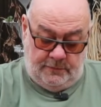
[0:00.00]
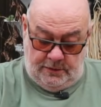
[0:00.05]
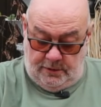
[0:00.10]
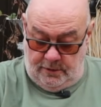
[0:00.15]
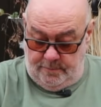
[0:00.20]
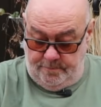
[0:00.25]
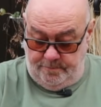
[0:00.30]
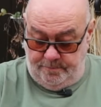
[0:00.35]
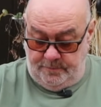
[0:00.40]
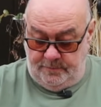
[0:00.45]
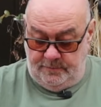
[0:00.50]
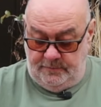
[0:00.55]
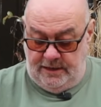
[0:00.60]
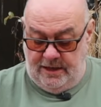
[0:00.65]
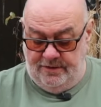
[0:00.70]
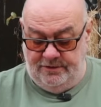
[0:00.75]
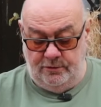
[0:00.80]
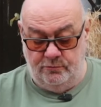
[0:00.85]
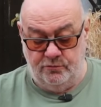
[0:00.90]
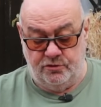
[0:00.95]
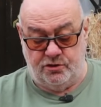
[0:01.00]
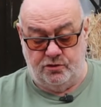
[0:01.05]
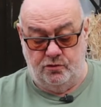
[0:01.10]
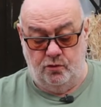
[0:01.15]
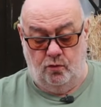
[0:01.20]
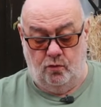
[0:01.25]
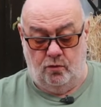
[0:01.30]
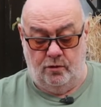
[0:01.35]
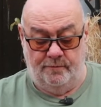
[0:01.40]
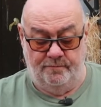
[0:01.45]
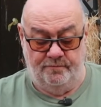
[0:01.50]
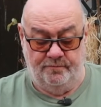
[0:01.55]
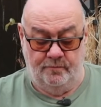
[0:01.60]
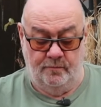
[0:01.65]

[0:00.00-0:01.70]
Yeah, they don't store.